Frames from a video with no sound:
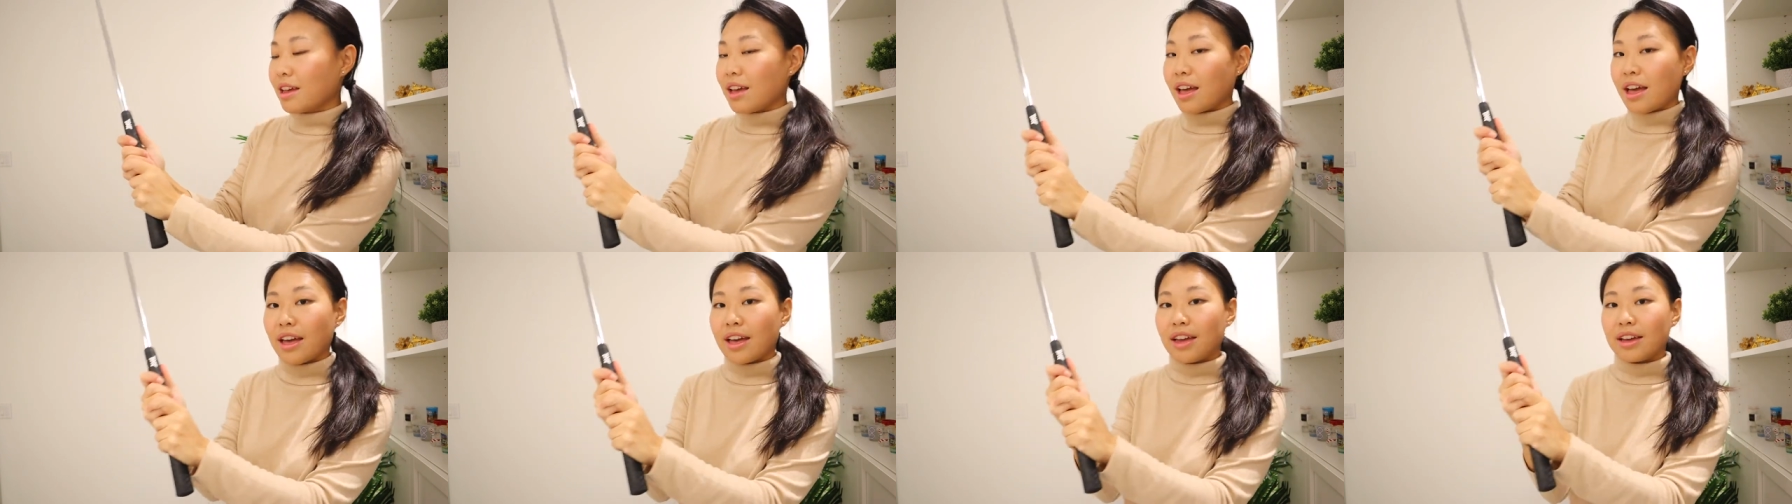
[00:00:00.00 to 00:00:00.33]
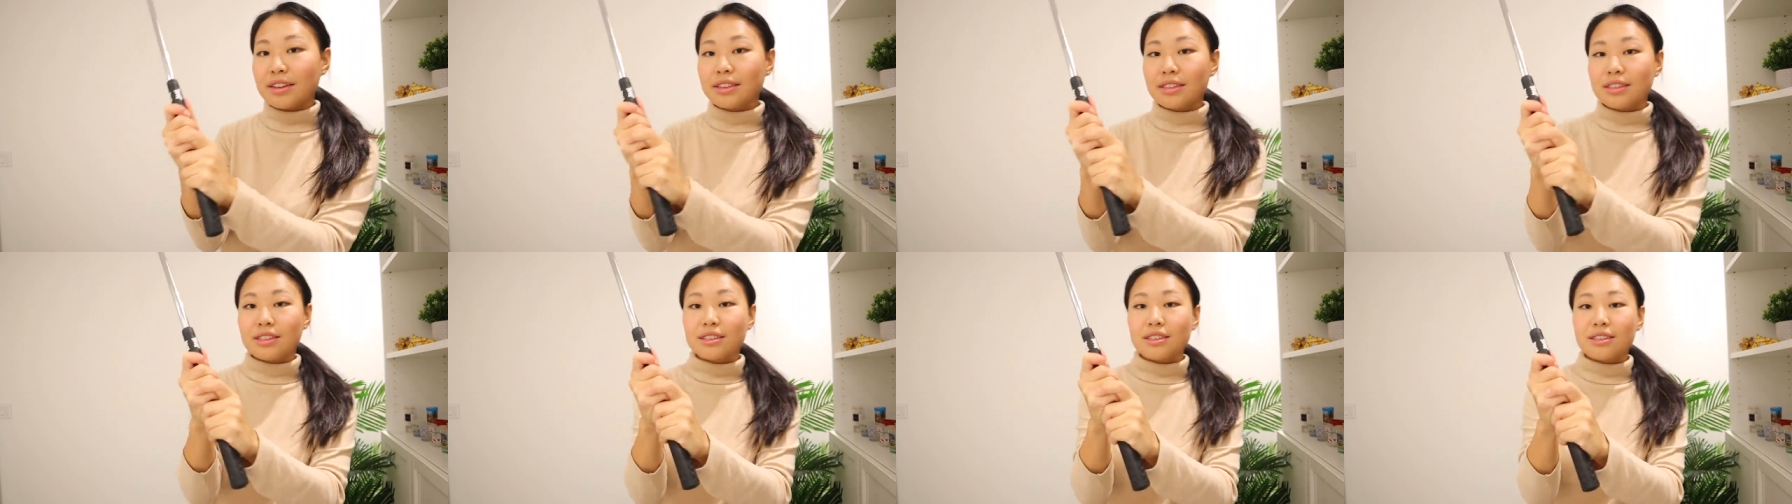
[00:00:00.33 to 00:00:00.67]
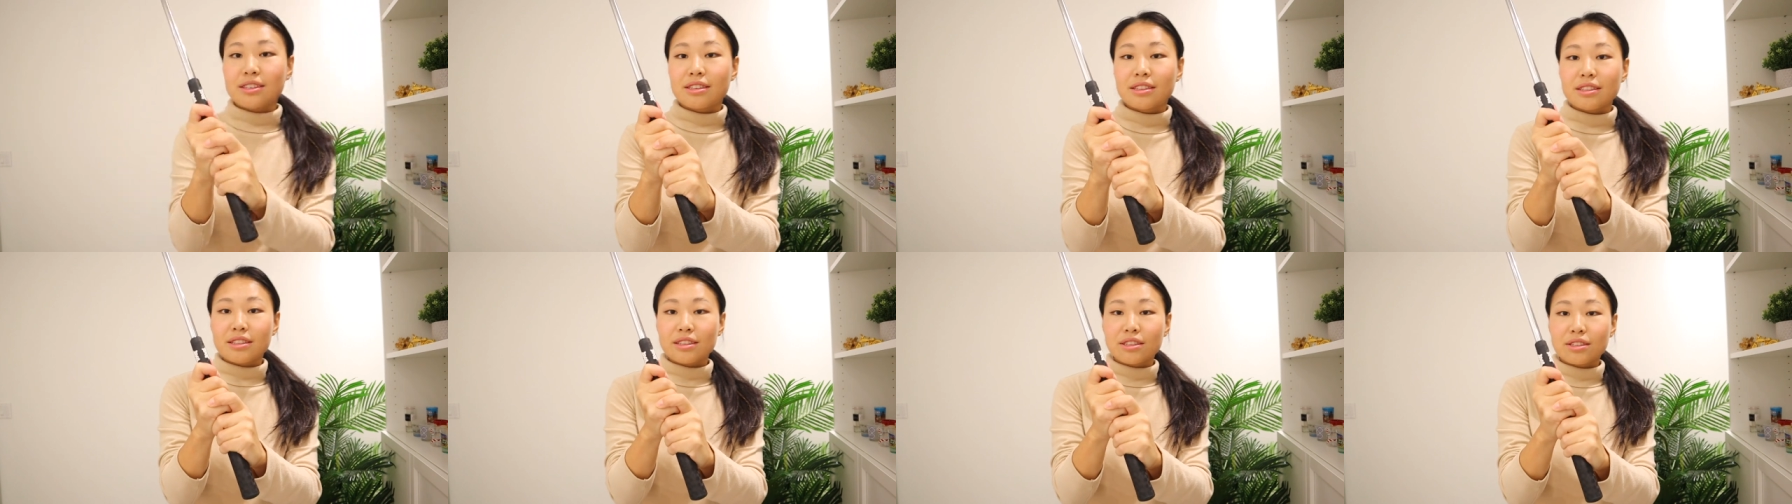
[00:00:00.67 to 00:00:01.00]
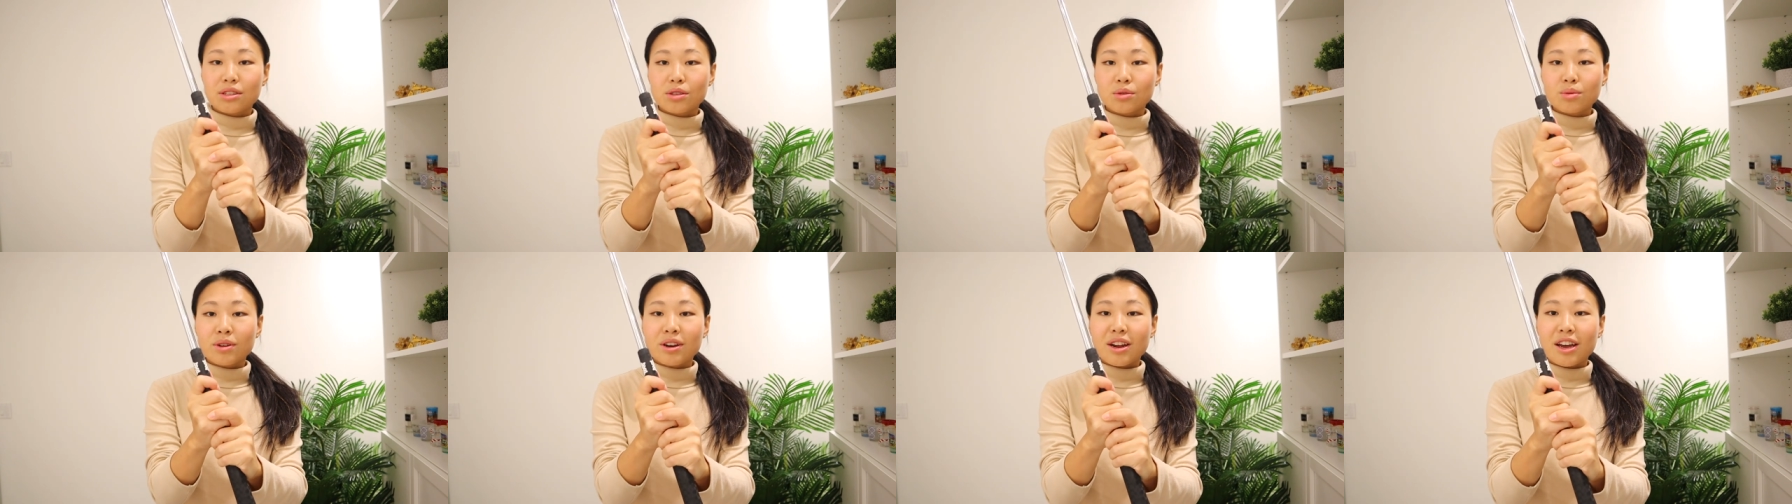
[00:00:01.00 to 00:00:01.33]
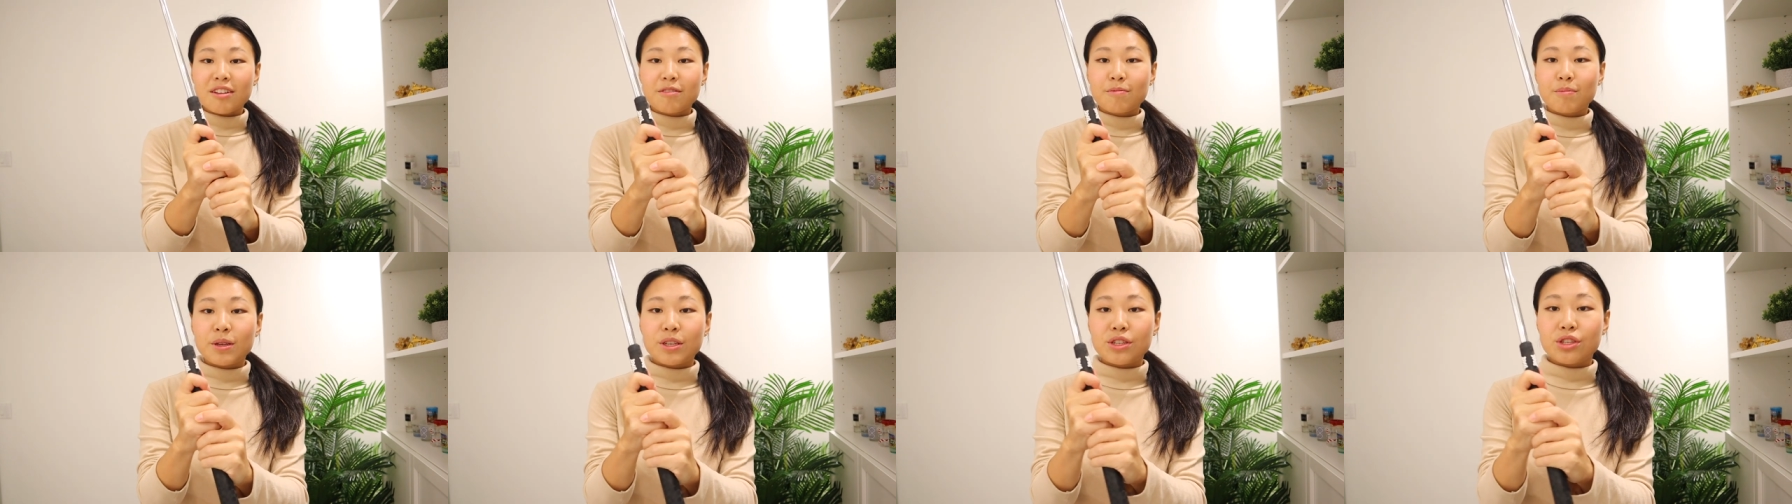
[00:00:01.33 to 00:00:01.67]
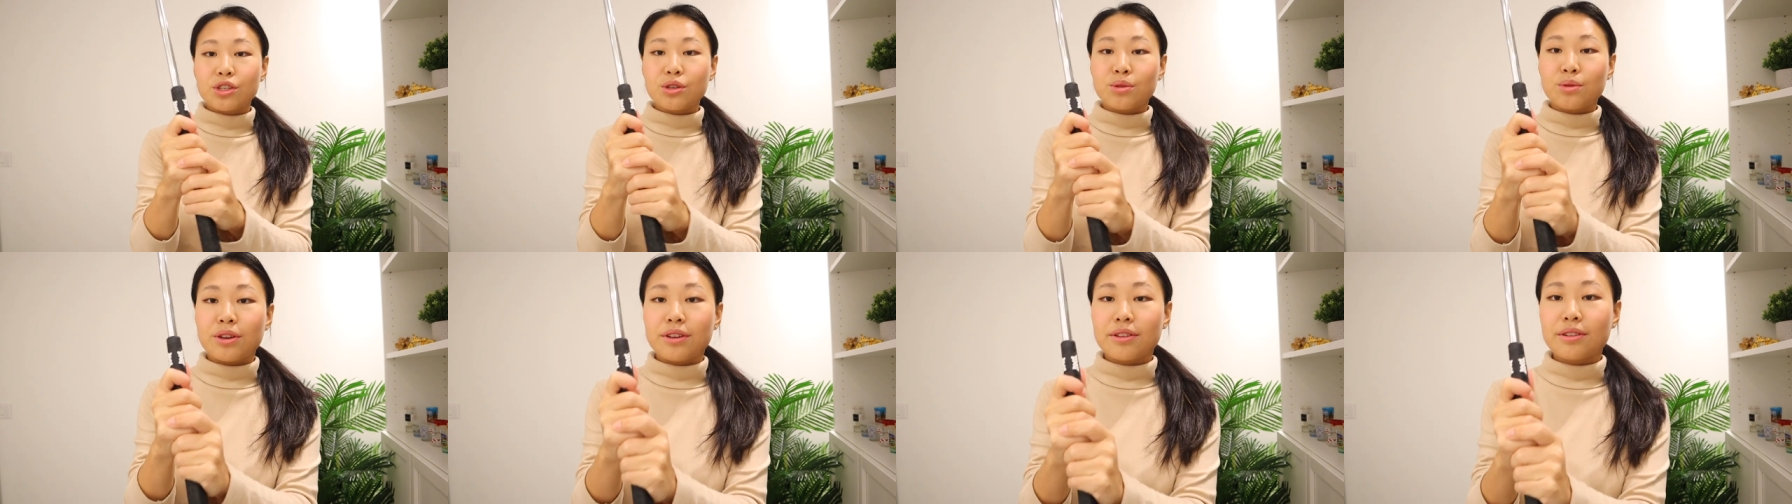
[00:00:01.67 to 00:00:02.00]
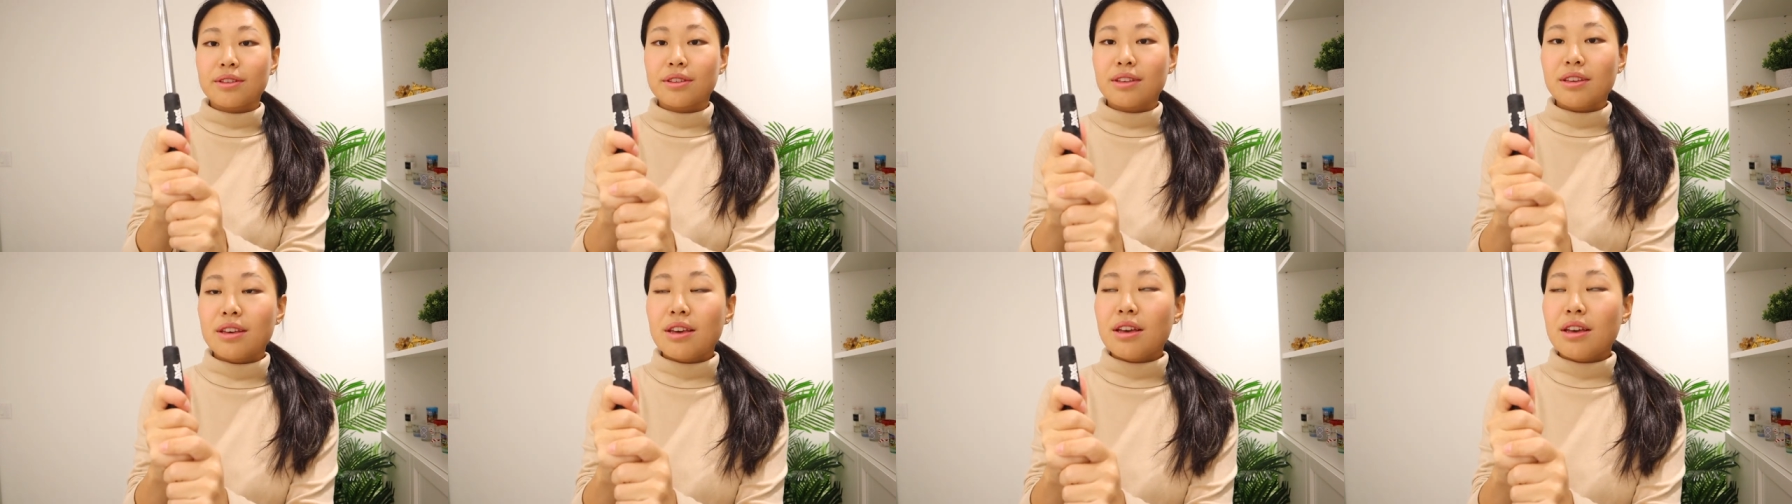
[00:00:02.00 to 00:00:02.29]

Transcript: And this is what I've been doing.